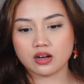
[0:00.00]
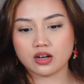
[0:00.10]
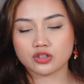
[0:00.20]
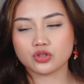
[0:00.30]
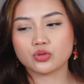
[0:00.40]

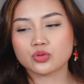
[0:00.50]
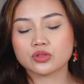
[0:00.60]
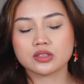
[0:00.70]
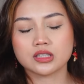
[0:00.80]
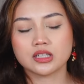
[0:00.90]
are
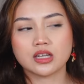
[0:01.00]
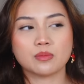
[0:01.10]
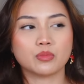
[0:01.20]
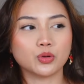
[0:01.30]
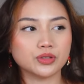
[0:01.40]
usually
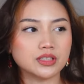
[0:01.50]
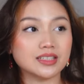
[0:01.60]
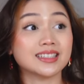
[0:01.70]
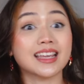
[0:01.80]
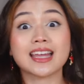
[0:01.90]
emboldened
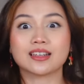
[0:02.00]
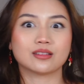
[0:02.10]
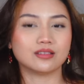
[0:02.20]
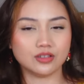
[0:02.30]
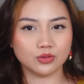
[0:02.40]
to get
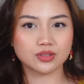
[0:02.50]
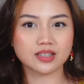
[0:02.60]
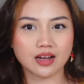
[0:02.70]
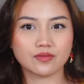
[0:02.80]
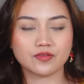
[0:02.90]
new
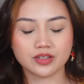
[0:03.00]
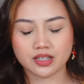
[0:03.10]
stuff,